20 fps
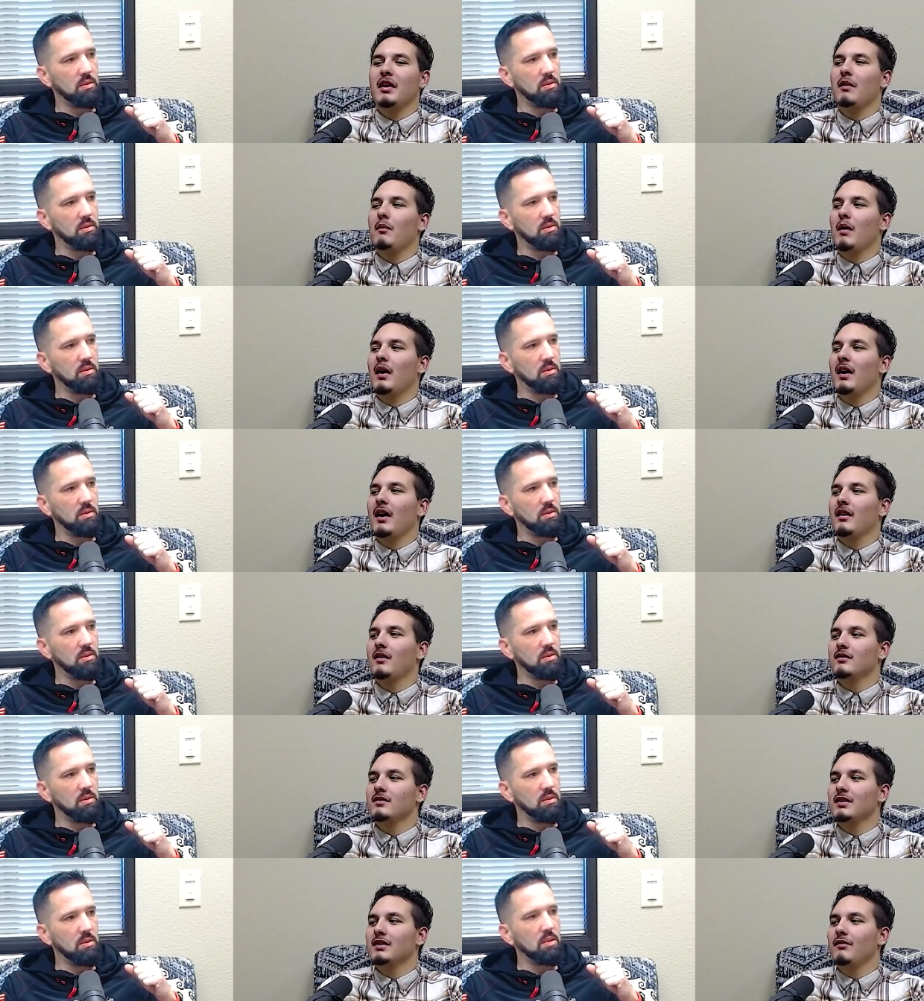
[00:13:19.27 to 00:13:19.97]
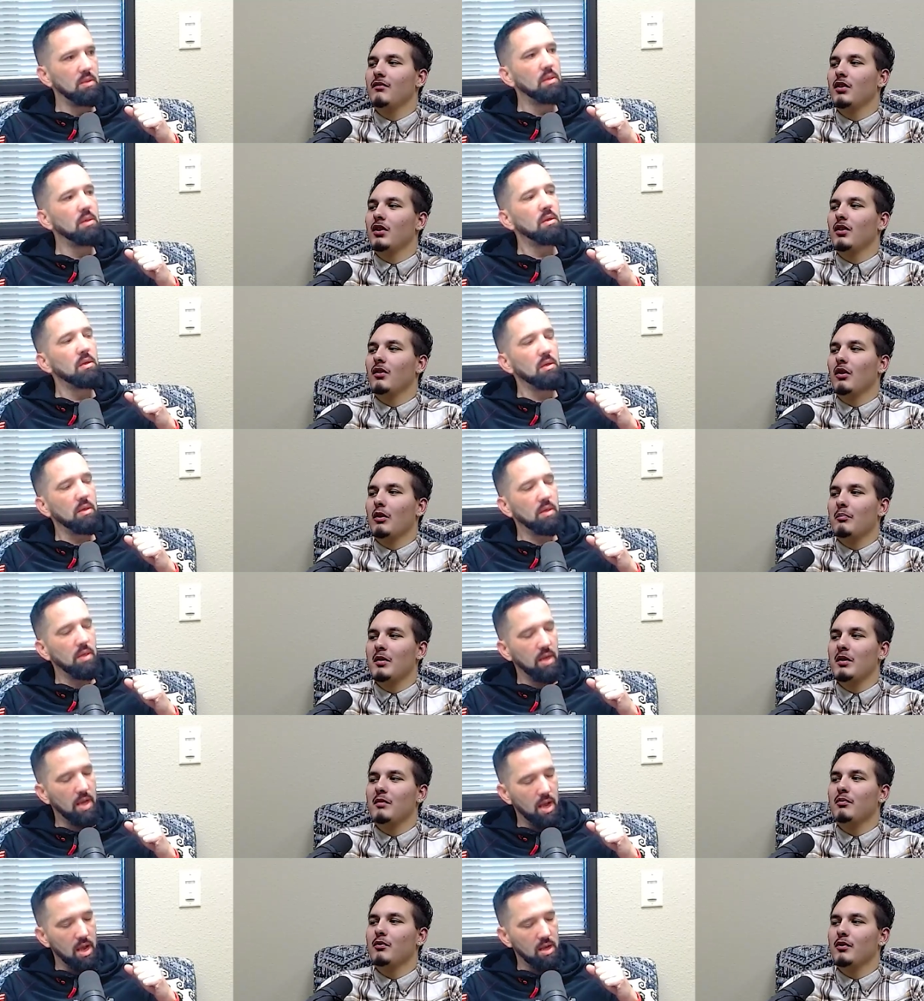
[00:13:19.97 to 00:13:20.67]
Speaker 1: why I was leaving or
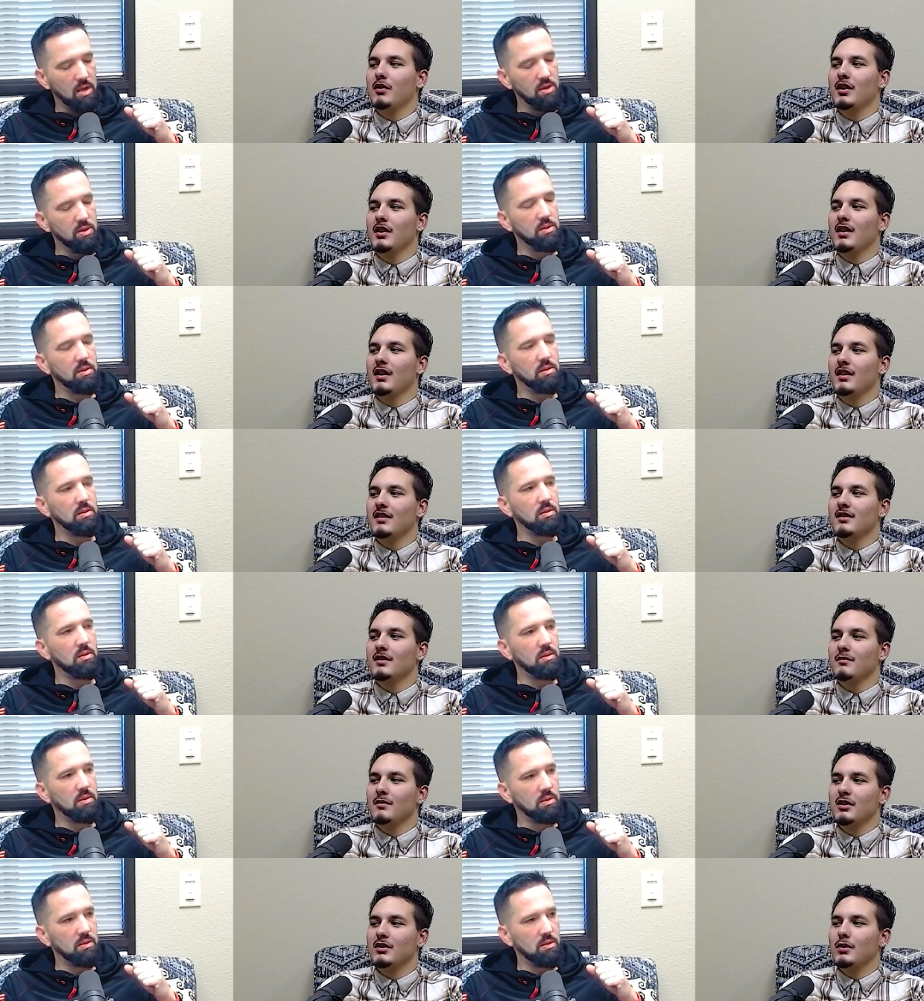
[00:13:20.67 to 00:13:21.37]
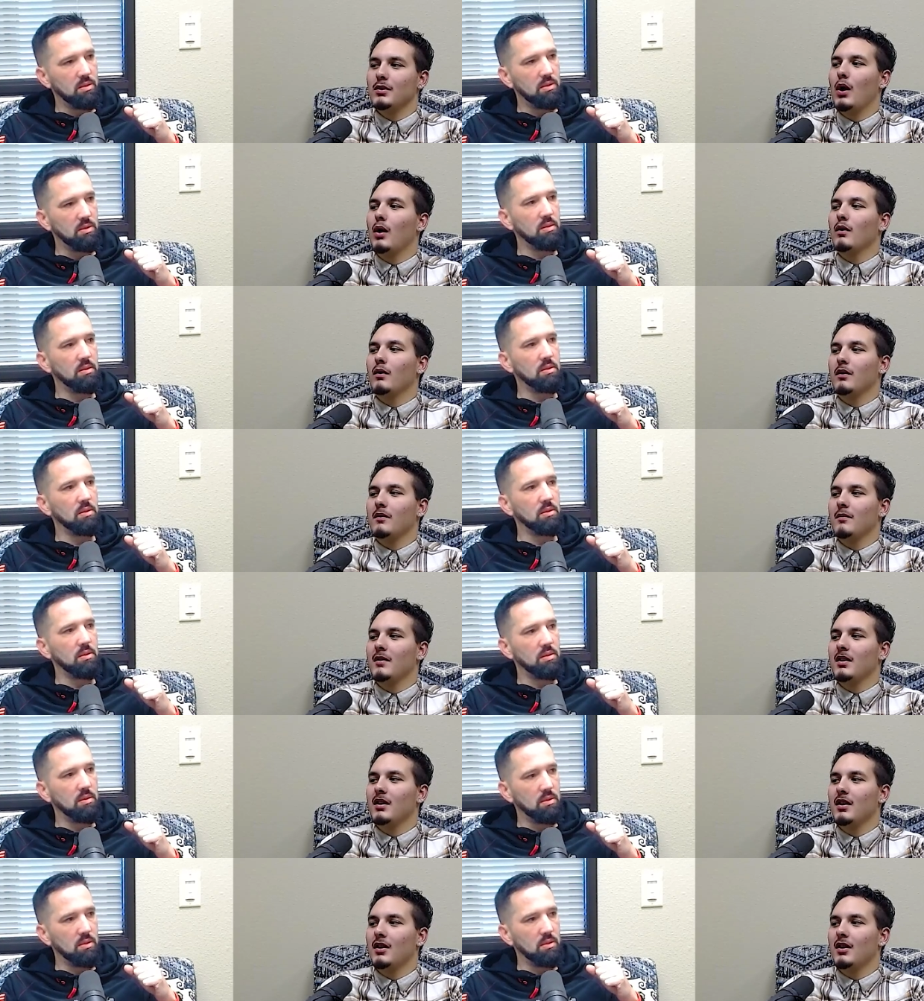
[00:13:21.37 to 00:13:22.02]
people yeah. would think something's wrong with me you